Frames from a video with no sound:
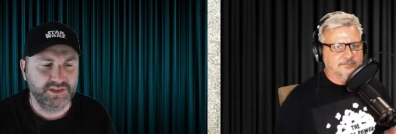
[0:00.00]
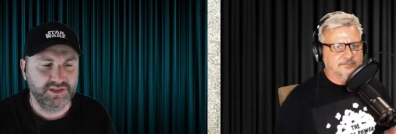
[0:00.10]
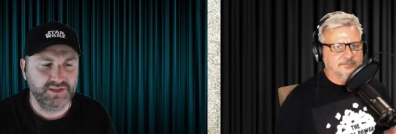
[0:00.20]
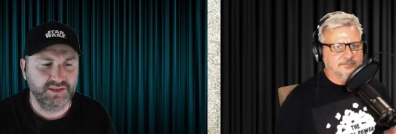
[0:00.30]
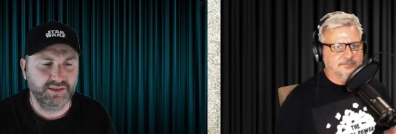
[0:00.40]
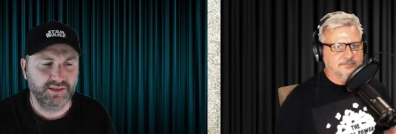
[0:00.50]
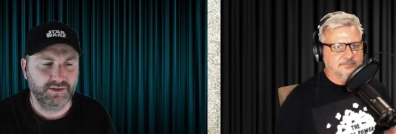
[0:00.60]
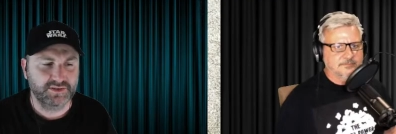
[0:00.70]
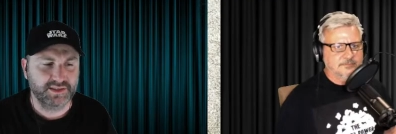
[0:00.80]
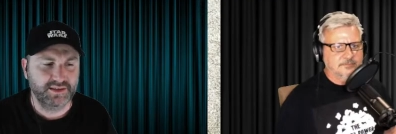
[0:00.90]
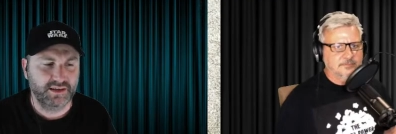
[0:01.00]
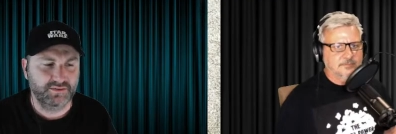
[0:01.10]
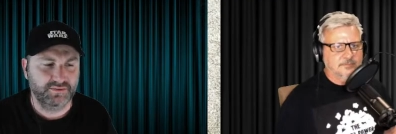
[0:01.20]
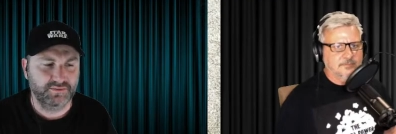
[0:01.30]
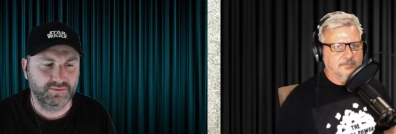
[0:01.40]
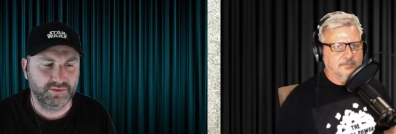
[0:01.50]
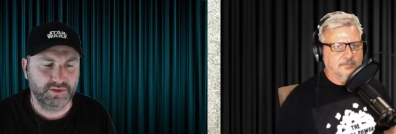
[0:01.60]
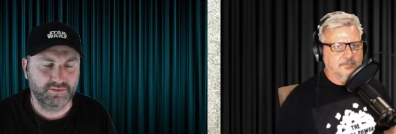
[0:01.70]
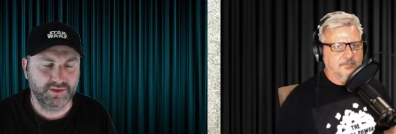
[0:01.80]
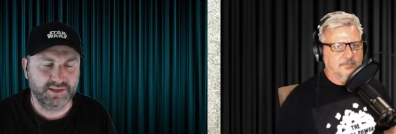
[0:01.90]
Speaker 1: did you think that there was enough
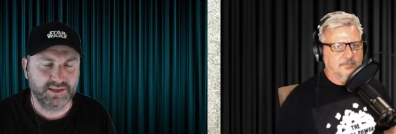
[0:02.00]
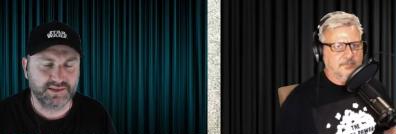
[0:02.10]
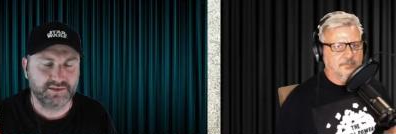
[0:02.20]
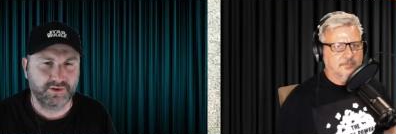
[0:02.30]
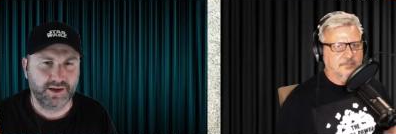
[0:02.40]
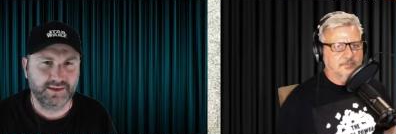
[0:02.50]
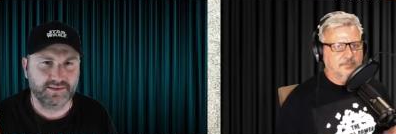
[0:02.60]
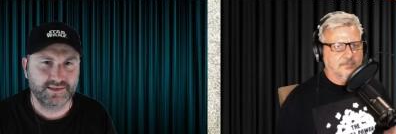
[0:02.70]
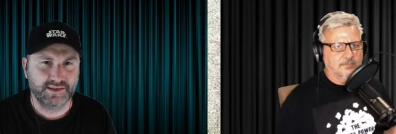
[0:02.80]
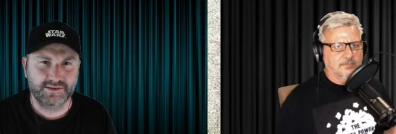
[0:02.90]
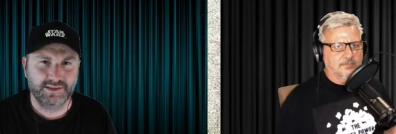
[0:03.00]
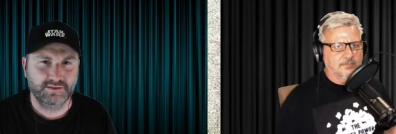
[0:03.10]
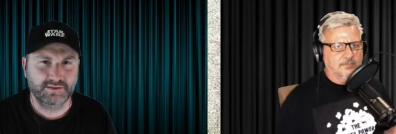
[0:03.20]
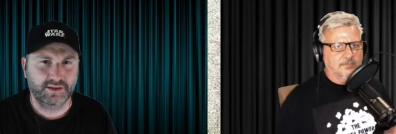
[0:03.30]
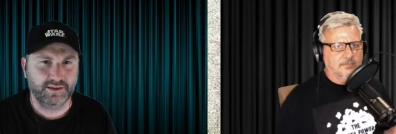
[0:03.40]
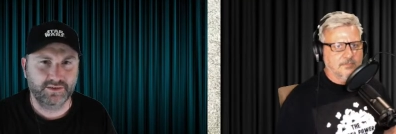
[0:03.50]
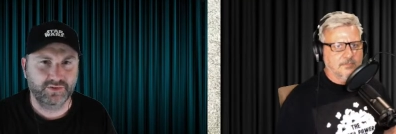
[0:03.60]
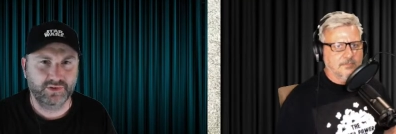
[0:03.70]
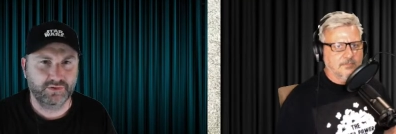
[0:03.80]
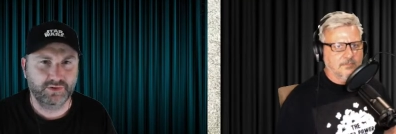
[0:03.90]
of the Tuscan Raiders there? It didn't look like there
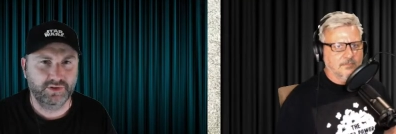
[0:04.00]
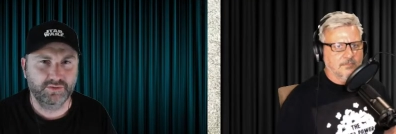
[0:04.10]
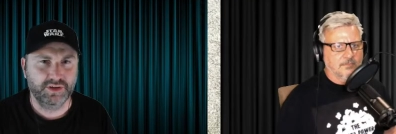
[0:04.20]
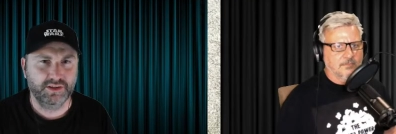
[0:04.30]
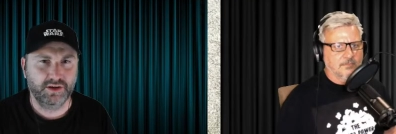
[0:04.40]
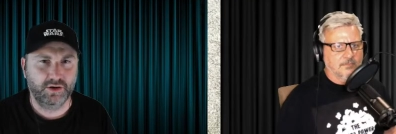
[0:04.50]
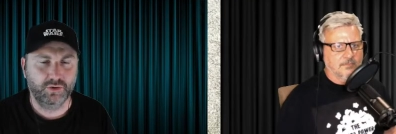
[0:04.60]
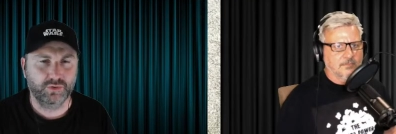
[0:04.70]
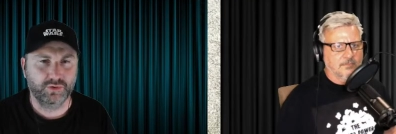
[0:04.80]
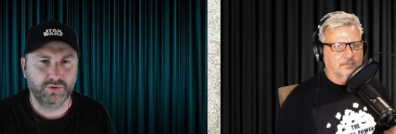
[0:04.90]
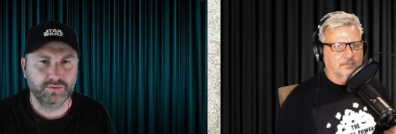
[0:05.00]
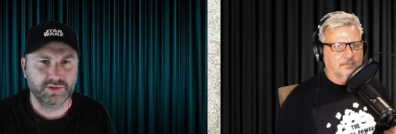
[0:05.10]
was. It couldn't have been the whole group,